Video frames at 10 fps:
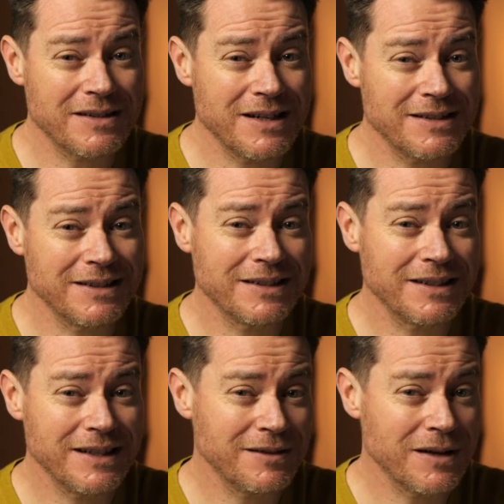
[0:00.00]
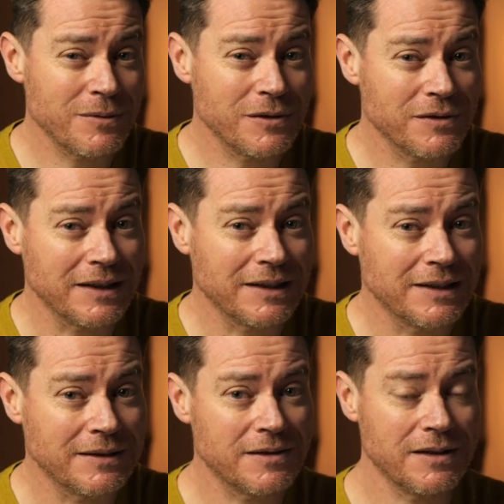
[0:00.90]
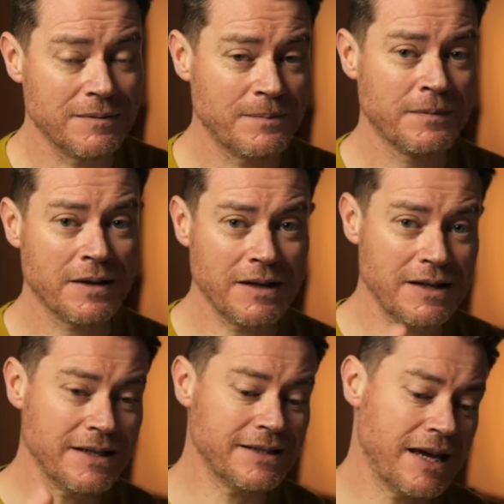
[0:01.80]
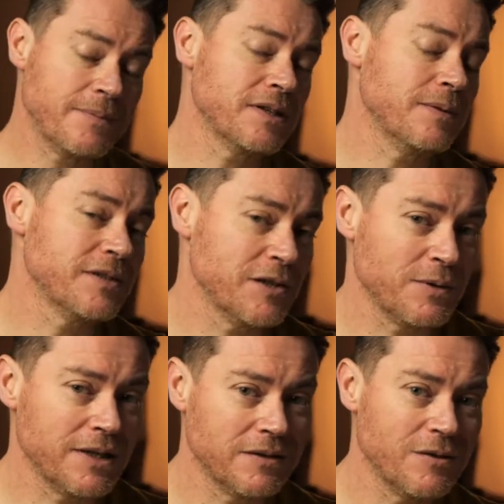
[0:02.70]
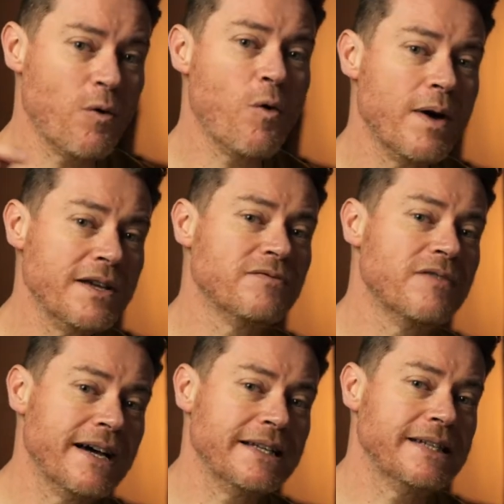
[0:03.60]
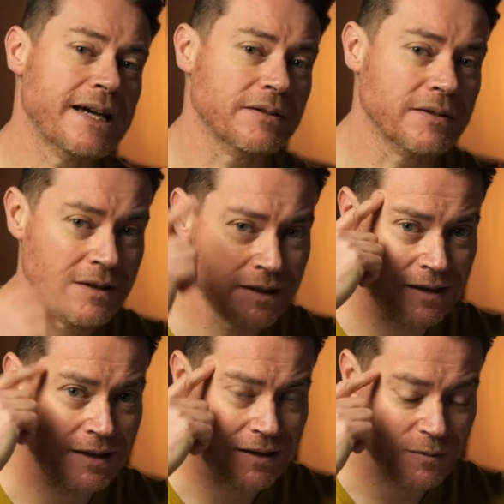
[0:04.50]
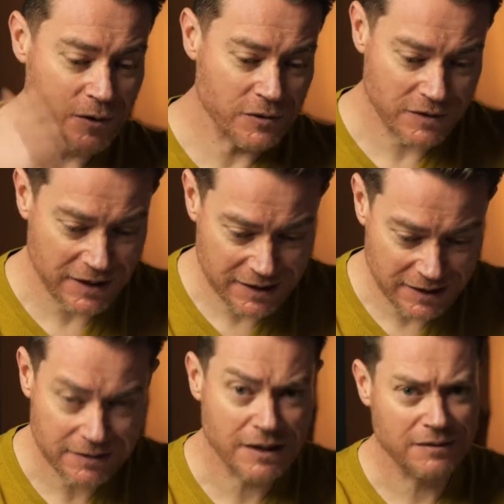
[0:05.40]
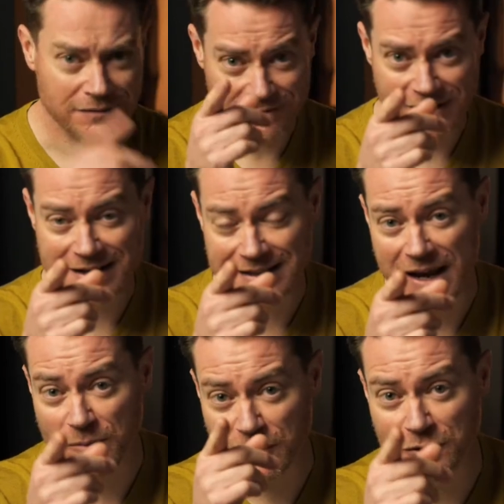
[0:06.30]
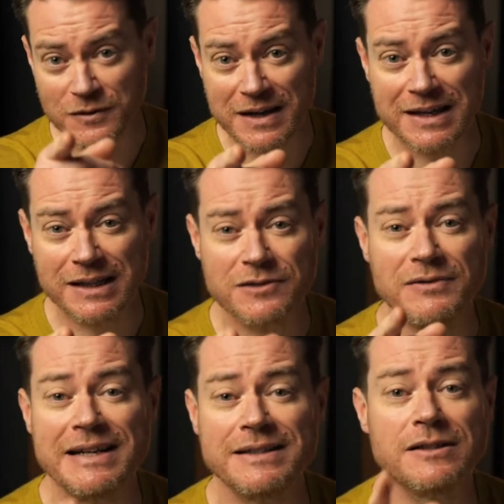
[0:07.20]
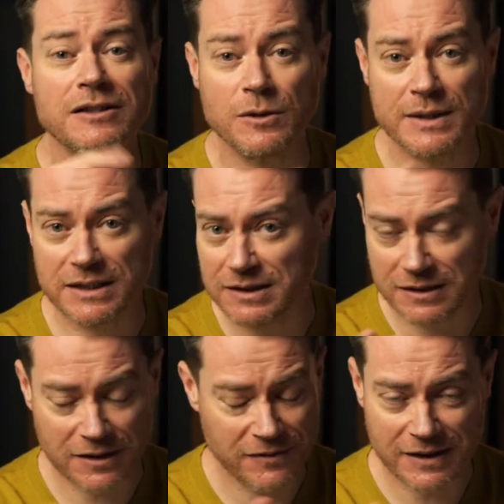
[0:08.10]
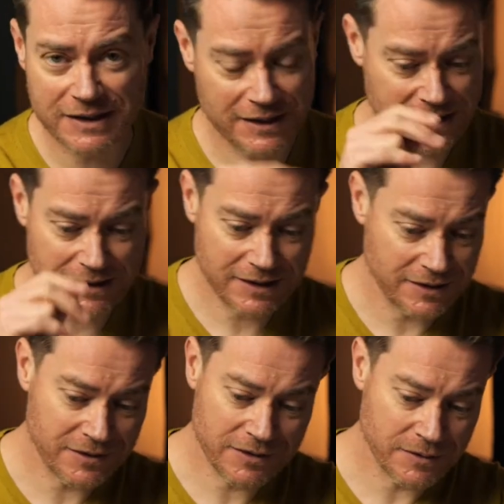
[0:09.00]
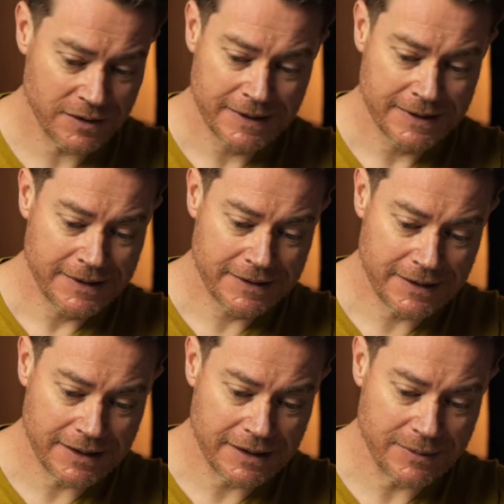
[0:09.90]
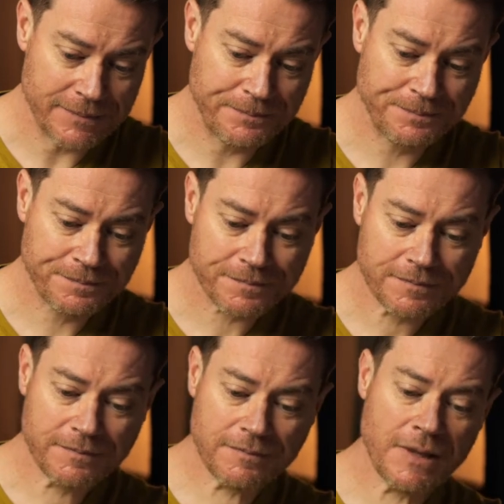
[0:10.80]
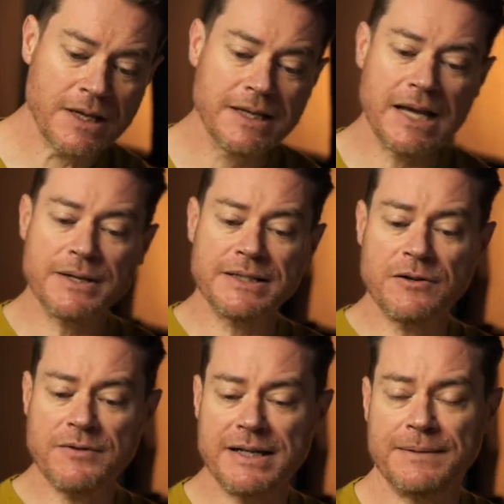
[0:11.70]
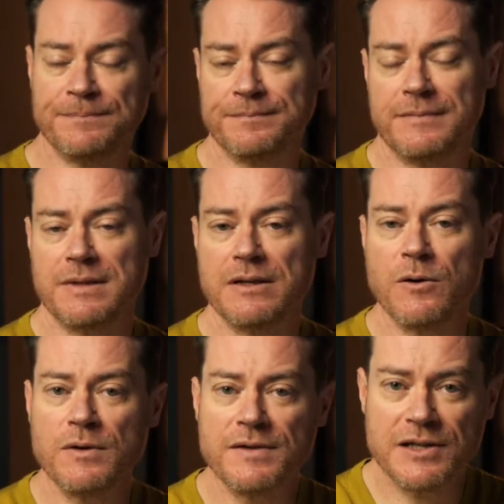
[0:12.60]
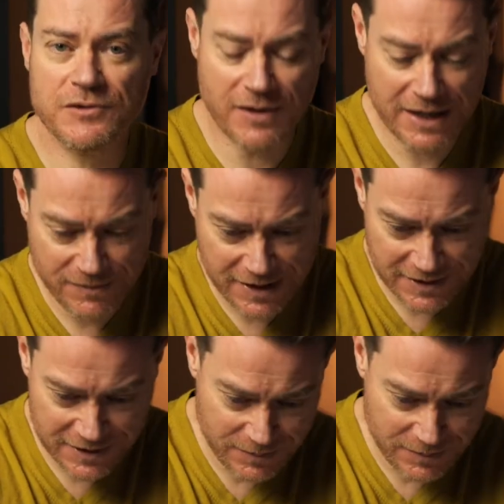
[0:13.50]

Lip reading: does it? Because I don't know what you're thinking. So in an exam type situation, always write down what you're thinking. No, write down what you're thinking that's related to the question. Don't write down anything else that you're thinking about. Now, I said already that all of these drying methods